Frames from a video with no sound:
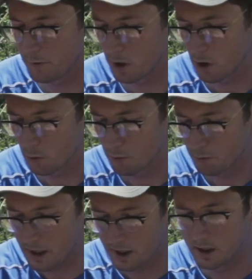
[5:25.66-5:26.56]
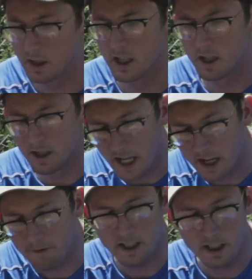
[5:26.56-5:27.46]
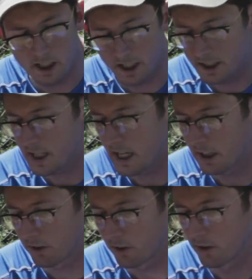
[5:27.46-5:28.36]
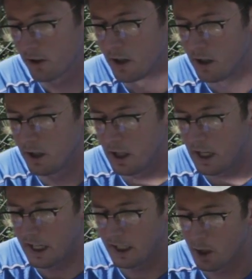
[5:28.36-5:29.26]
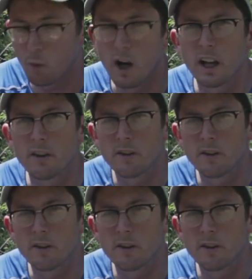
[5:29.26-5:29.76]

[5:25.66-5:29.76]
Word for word: you know, big, heavy cutting tasks, and I want it